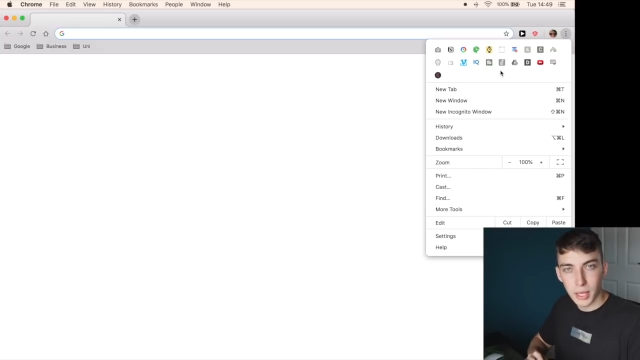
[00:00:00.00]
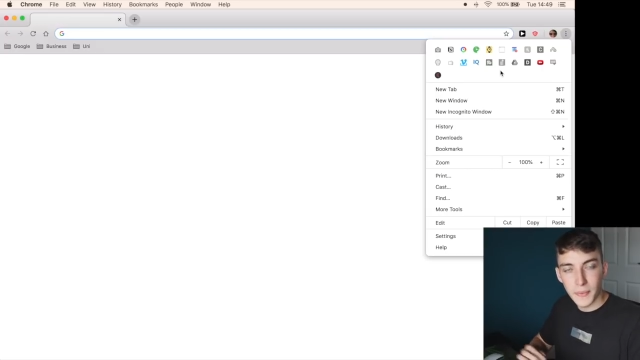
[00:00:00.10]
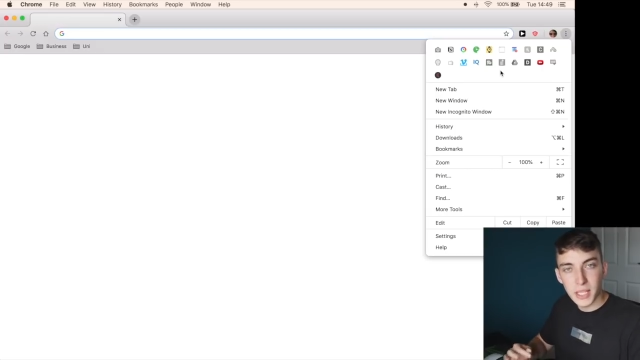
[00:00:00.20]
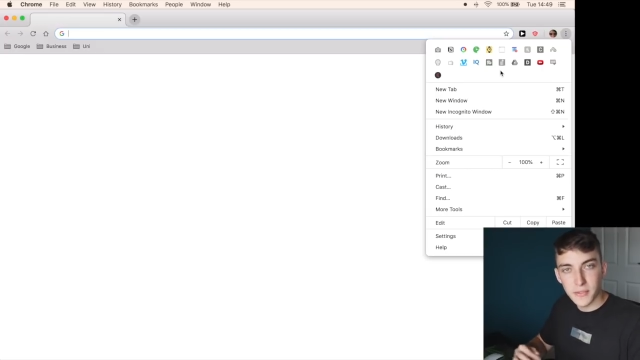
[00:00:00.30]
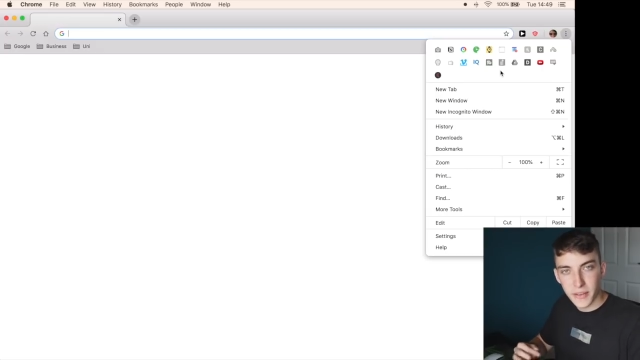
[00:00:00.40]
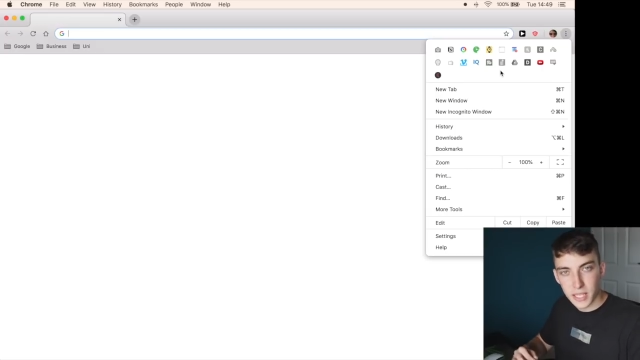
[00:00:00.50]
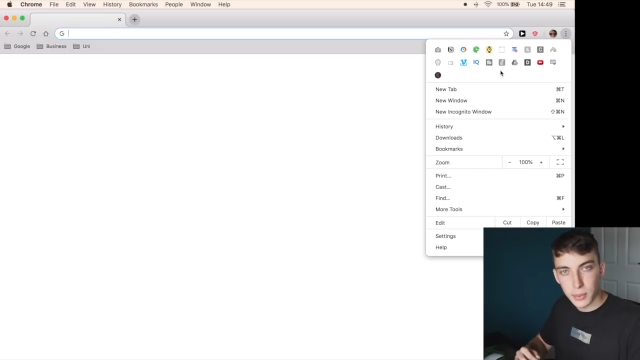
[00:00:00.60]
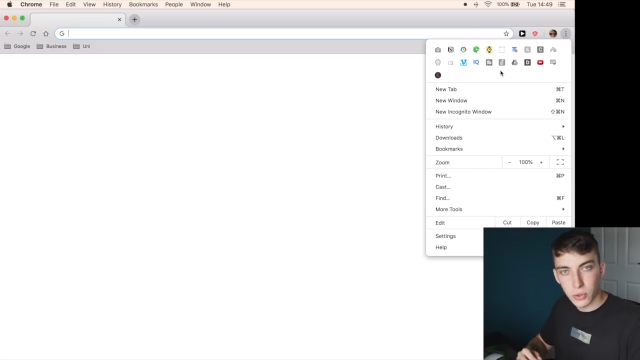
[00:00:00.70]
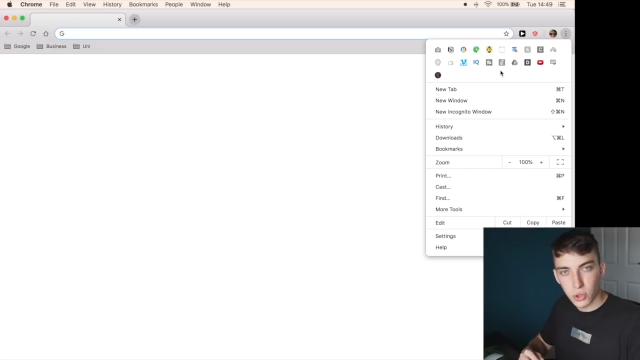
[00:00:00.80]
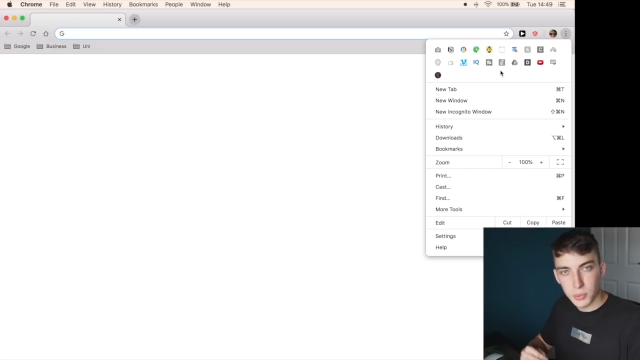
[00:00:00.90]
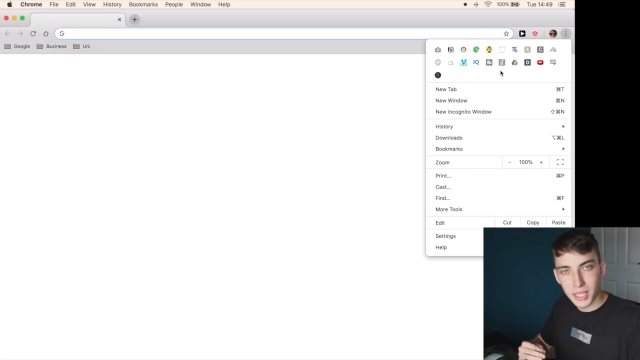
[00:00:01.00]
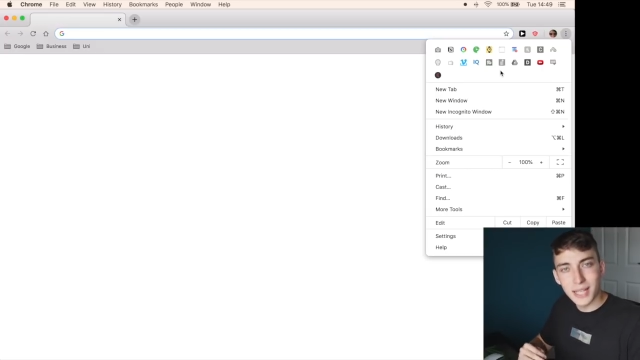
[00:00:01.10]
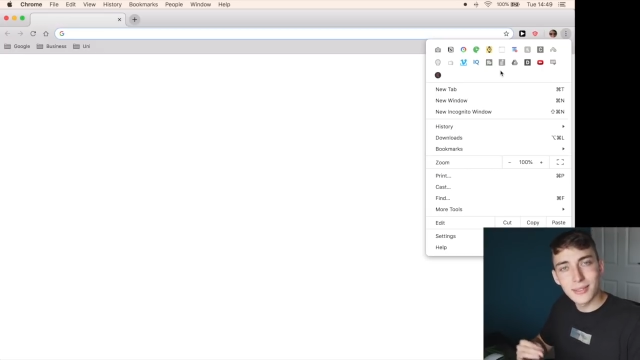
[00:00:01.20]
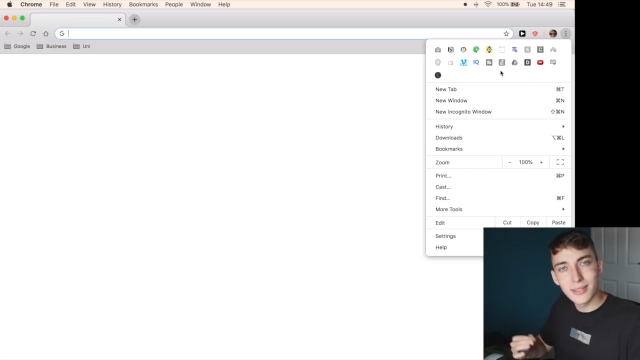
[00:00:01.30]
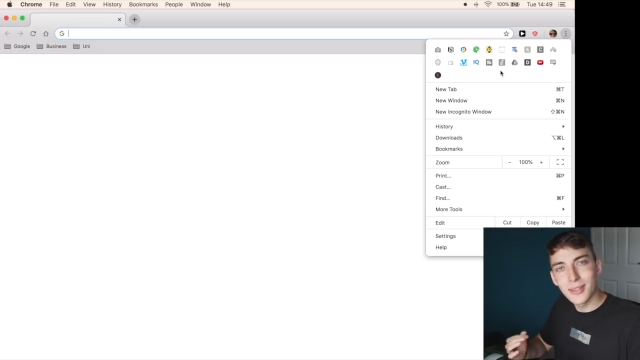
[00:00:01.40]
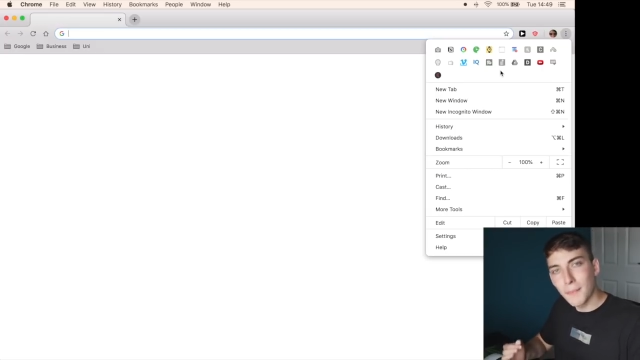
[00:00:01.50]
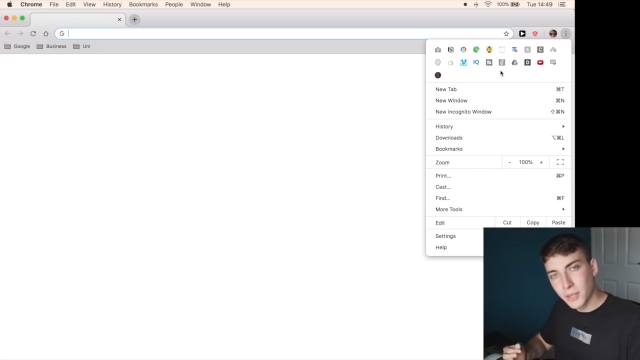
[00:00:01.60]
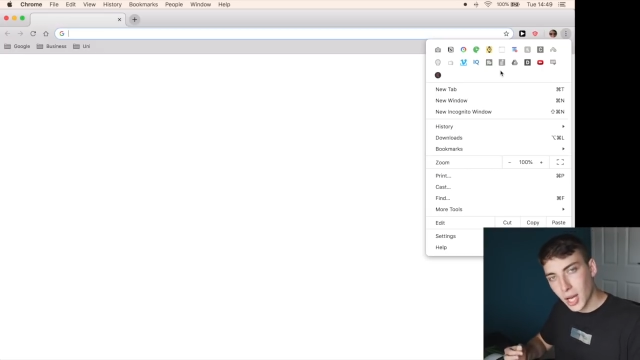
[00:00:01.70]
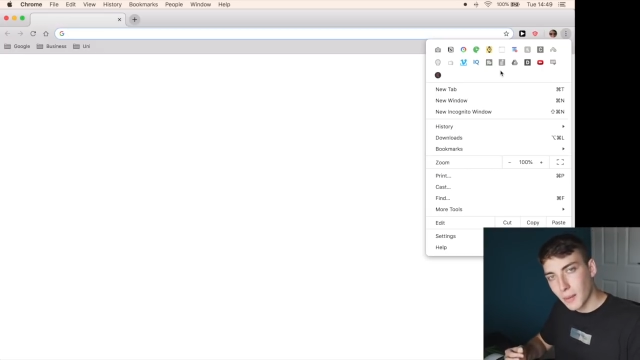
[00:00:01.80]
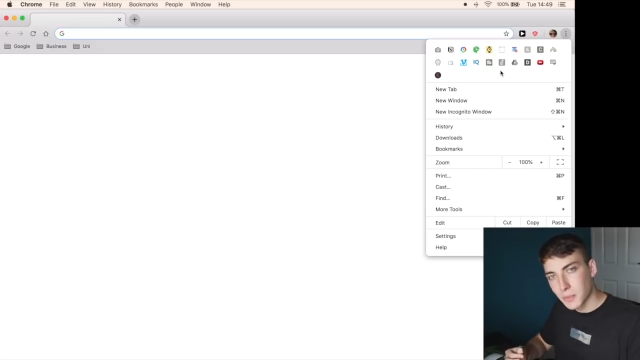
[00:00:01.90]
and these Facebook groups can
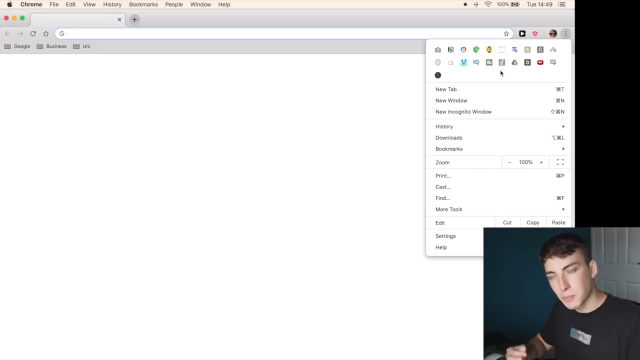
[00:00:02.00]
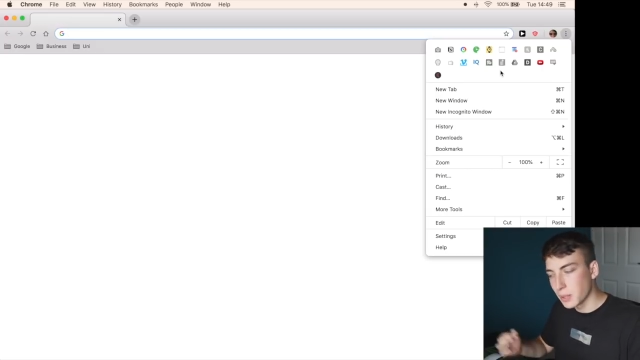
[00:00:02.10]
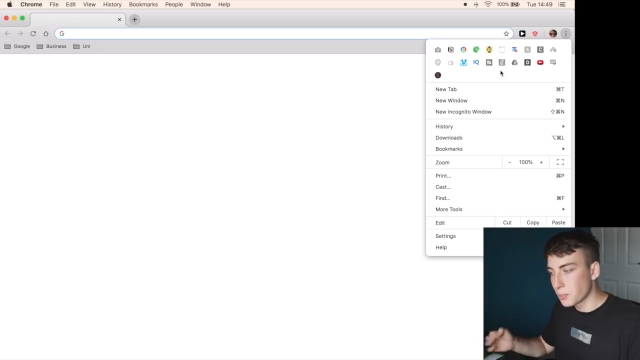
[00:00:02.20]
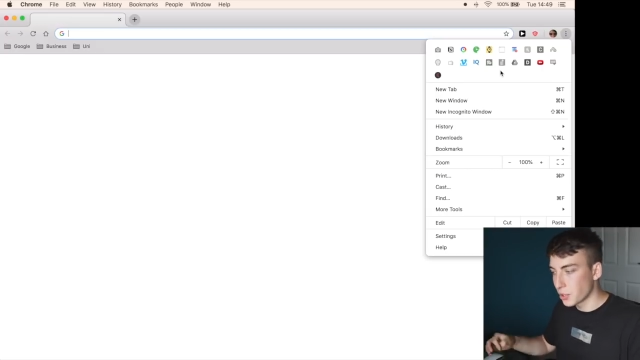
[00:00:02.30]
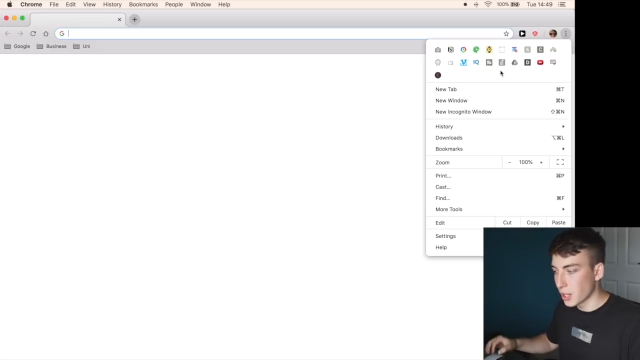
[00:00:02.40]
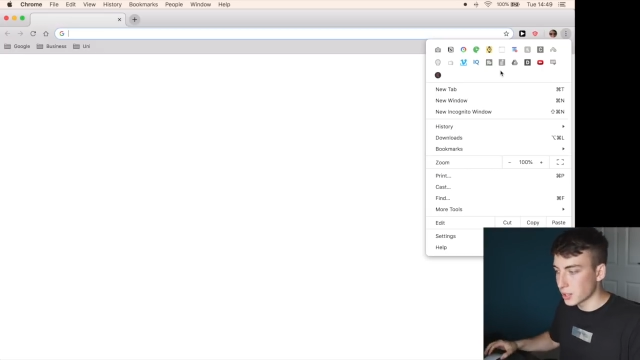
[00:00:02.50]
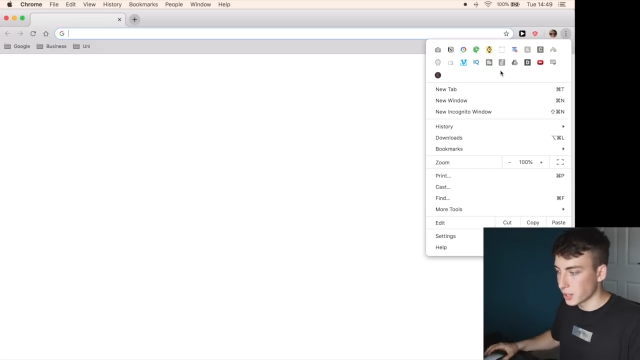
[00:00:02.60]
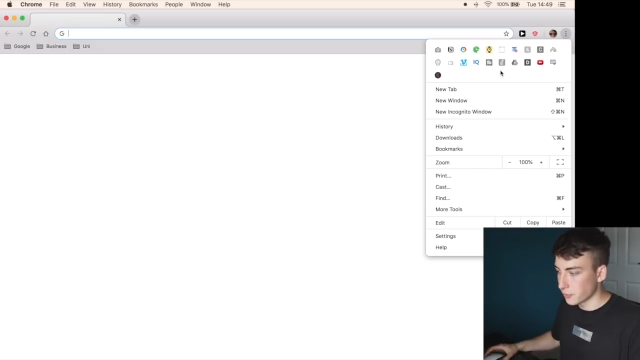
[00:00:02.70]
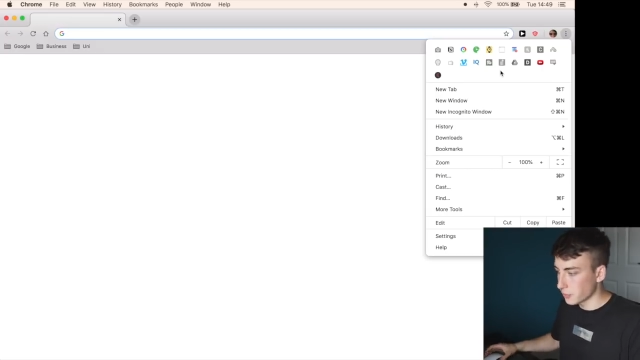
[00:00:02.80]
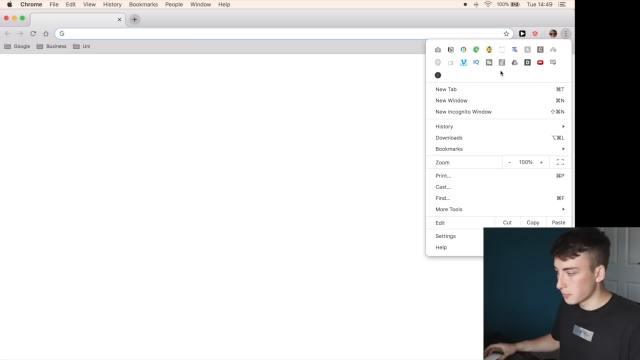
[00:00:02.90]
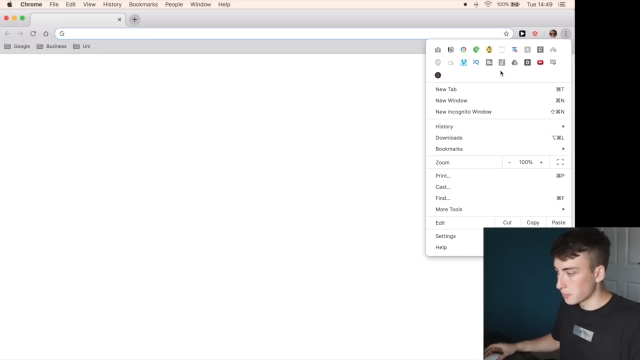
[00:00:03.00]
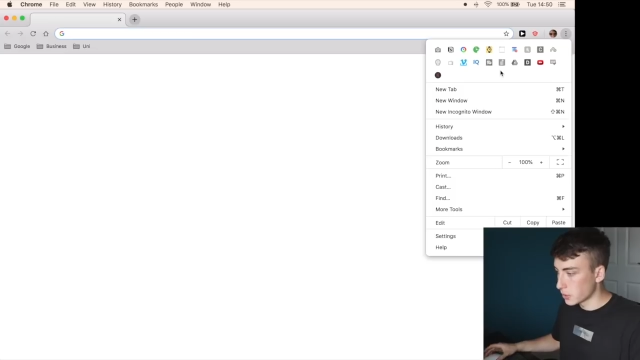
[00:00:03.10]
sometimes be productive.